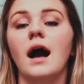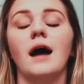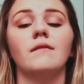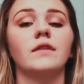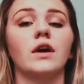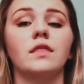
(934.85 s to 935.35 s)

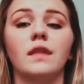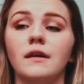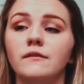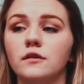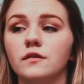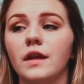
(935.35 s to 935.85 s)
I'm very
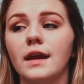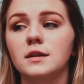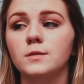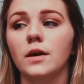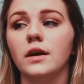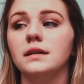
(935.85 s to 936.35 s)
thankful for that
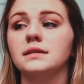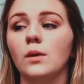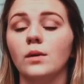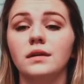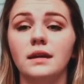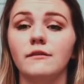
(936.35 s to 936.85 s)
experience. I
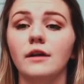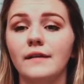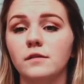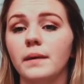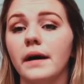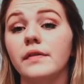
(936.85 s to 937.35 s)
will never
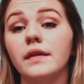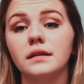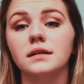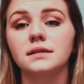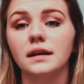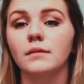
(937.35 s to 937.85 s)
have a bad thing
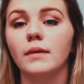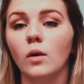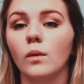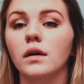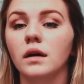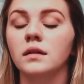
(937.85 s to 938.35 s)
to say about
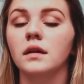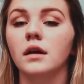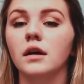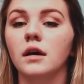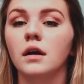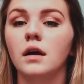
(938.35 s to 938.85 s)
working there.